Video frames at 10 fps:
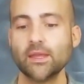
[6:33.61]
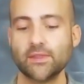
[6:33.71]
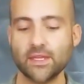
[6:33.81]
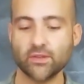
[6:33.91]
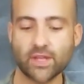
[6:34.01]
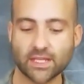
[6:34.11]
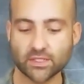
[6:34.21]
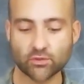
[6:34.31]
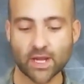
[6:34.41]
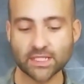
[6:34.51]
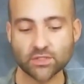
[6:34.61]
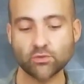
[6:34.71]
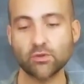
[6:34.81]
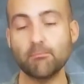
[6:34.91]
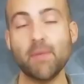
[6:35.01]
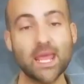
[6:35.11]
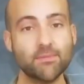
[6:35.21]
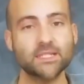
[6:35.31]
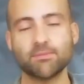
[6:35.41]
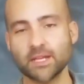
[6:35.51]
then you get into grad school
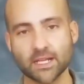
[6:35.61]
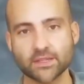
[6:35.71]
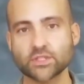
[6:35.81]
maybe depending on